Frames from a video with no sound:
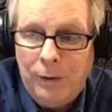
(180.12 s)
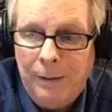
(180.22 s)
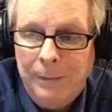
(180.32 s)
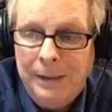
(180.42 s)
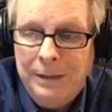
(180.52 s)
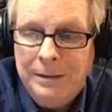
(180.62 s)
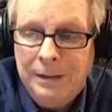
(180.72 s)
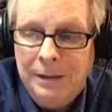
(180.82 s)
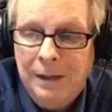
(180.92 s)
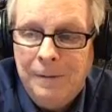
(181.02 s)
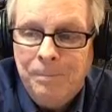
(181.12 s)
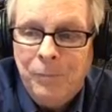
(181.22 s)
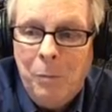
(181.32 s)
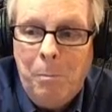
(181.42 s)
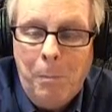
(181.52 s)
That means that
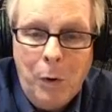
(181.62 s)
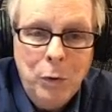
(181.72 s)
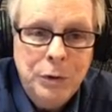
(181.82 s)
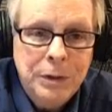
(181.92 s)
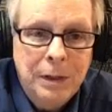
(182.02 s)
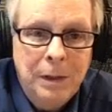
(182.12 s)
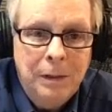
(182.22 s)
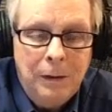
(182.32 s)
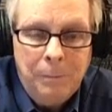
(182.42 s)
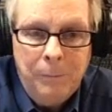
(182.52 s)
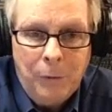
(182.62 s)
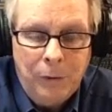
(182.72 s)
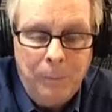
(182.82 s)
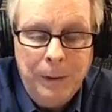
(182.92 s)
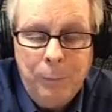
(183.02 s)
most, or the
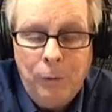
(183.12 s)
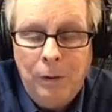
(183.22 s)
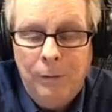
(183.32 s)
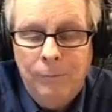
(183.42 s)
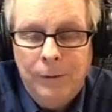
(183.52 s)
people,